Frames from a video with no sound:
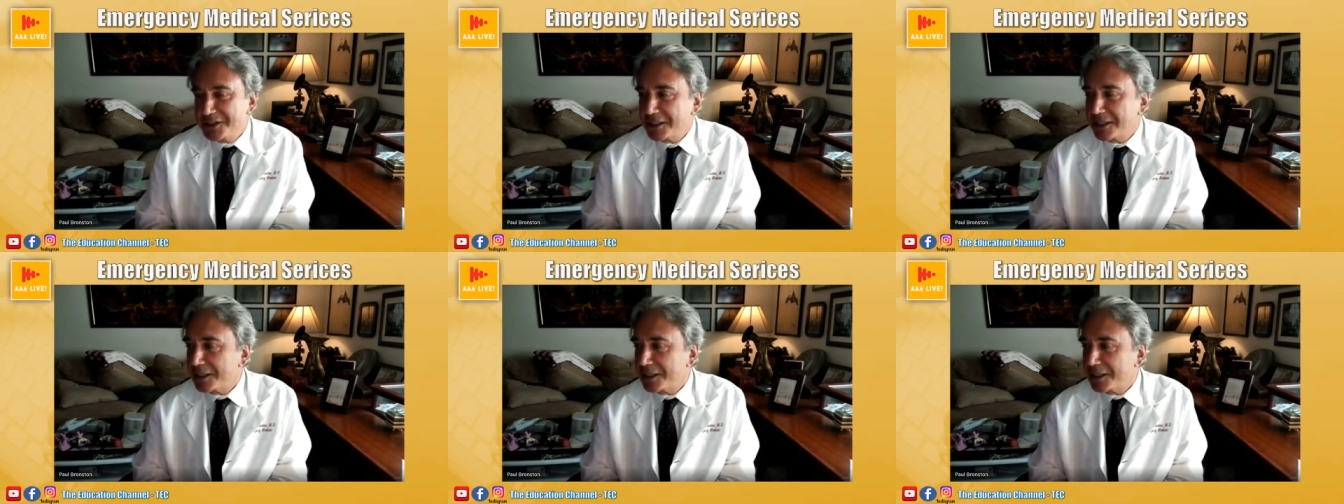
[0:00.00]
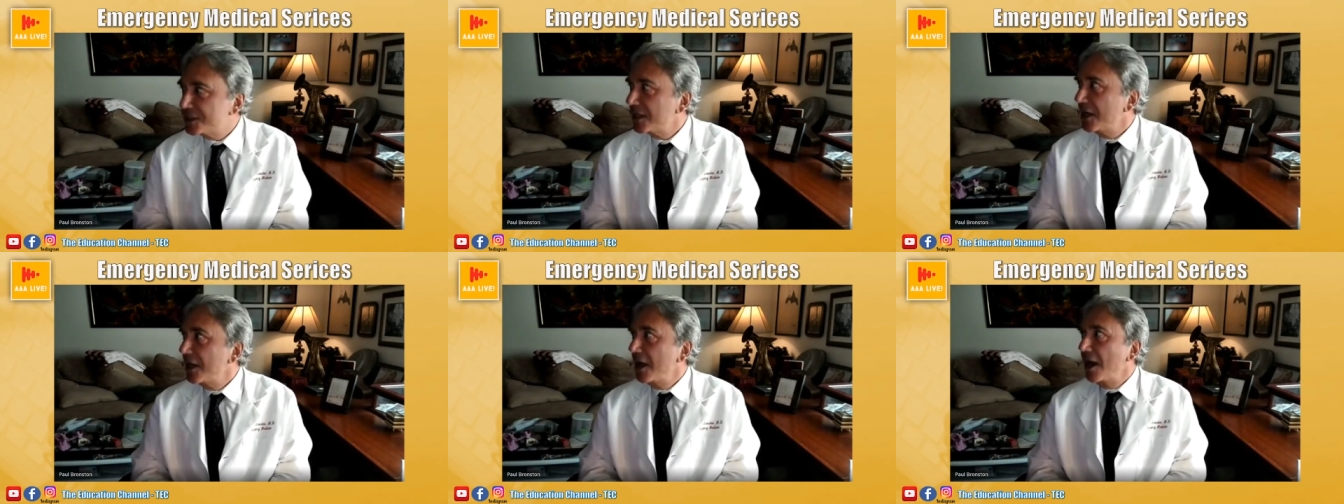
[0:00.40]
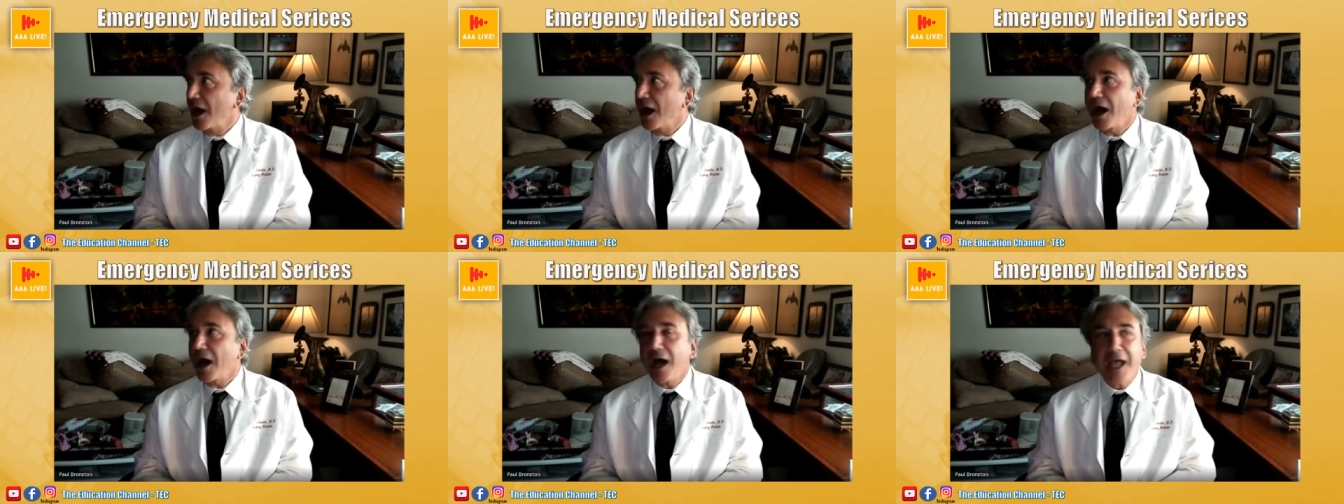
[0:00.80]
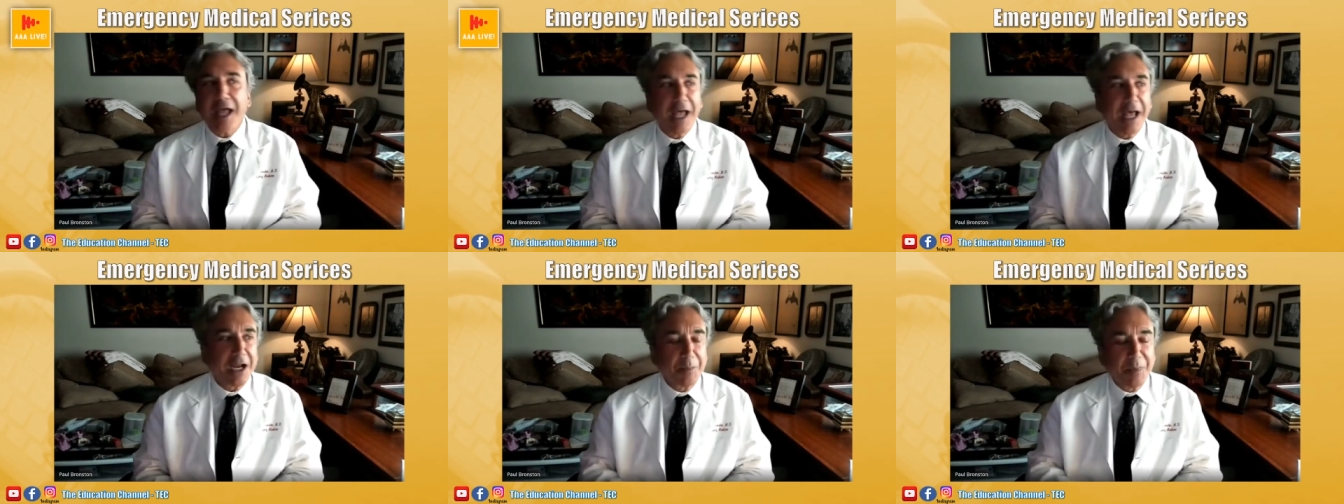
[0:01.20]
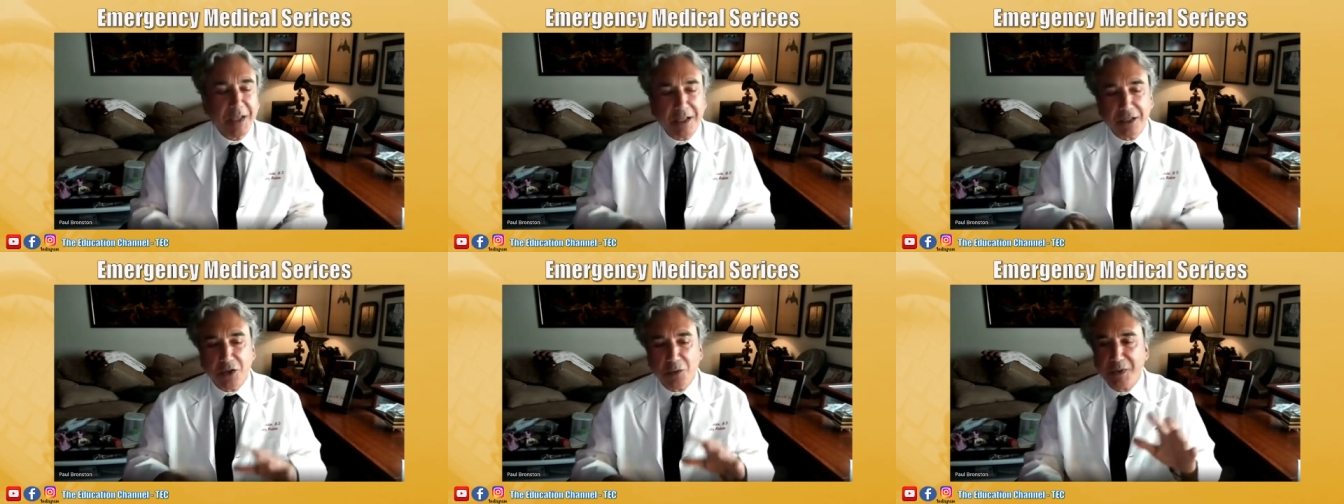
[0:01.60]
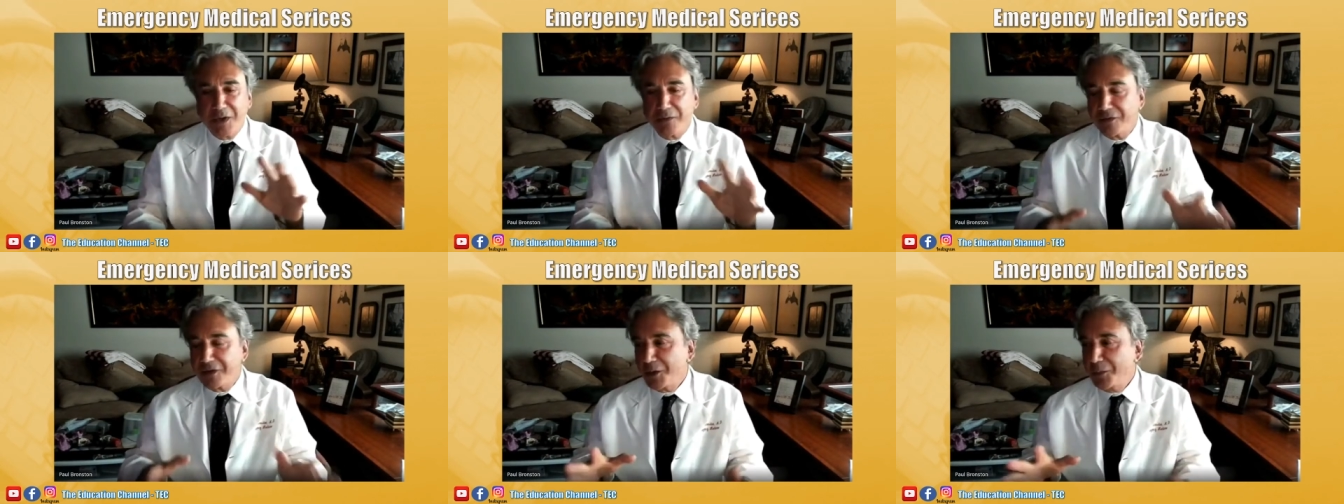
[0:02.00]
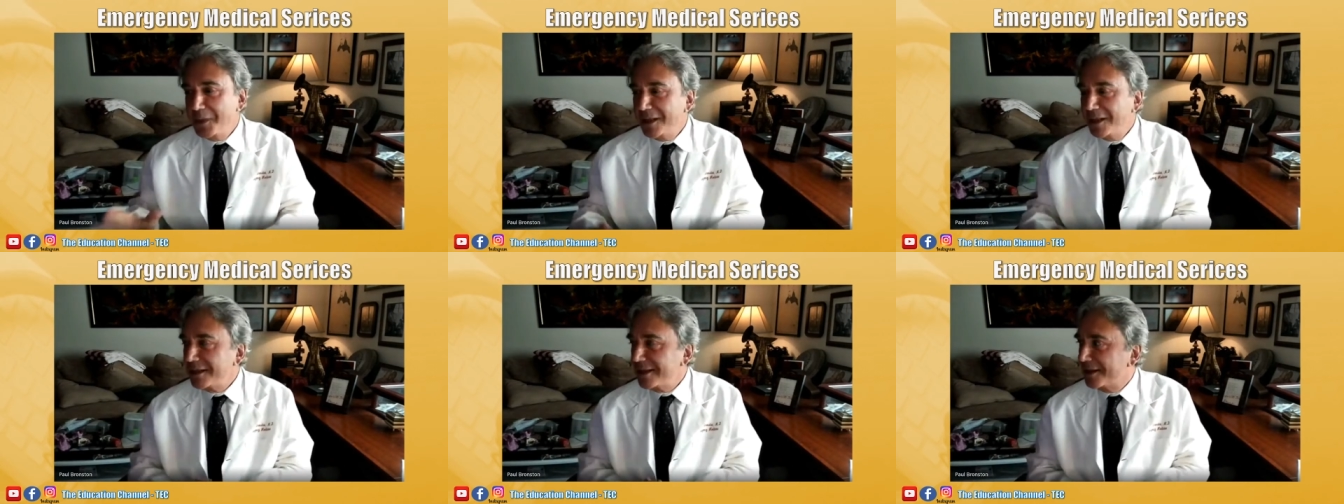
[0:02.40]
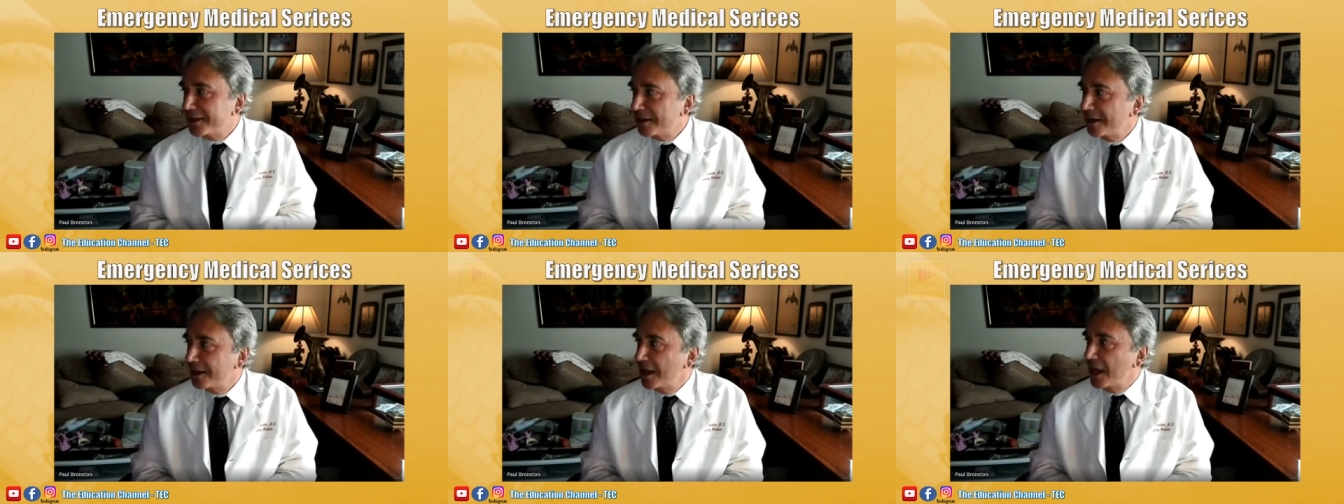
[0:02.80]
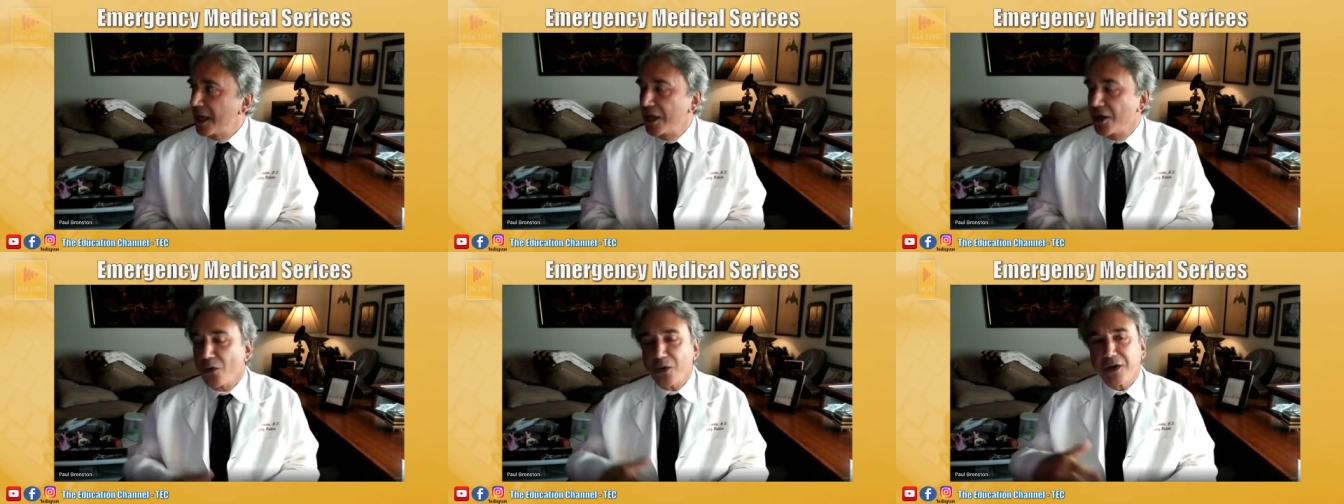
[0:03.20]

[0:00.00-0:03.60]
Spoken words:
tips, I had to be a little bit of a chameleon in order